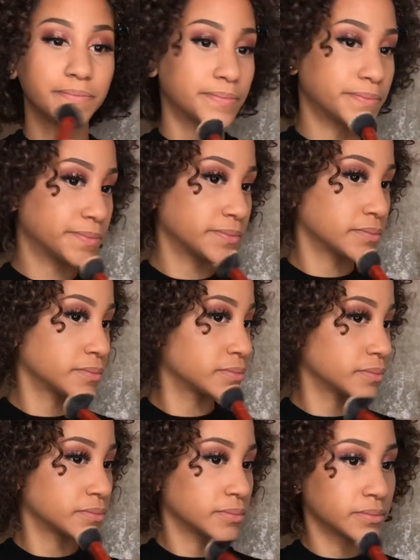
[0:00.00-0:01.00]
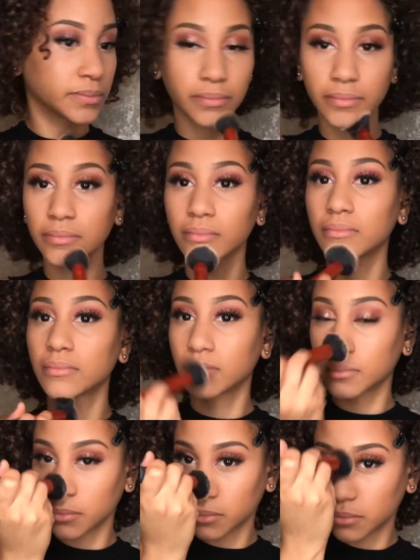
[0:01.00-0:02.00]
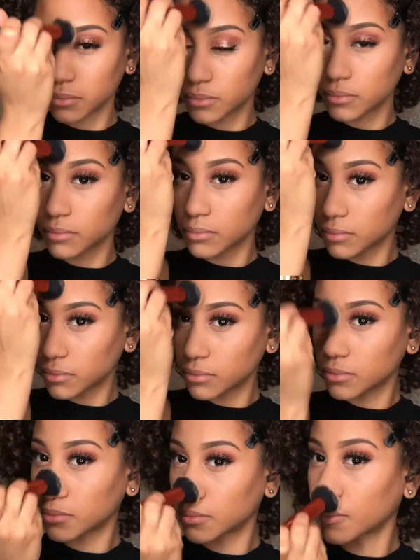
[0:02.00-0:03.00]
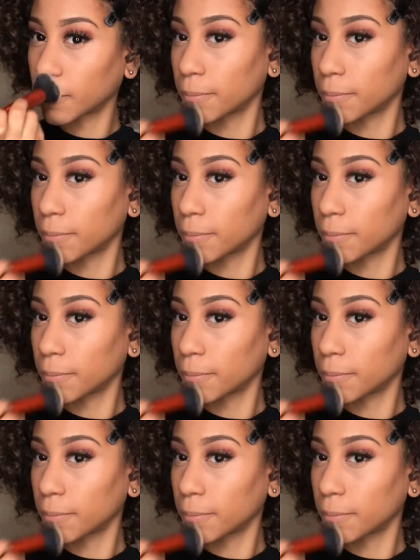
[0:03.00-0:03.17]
(no one is talking)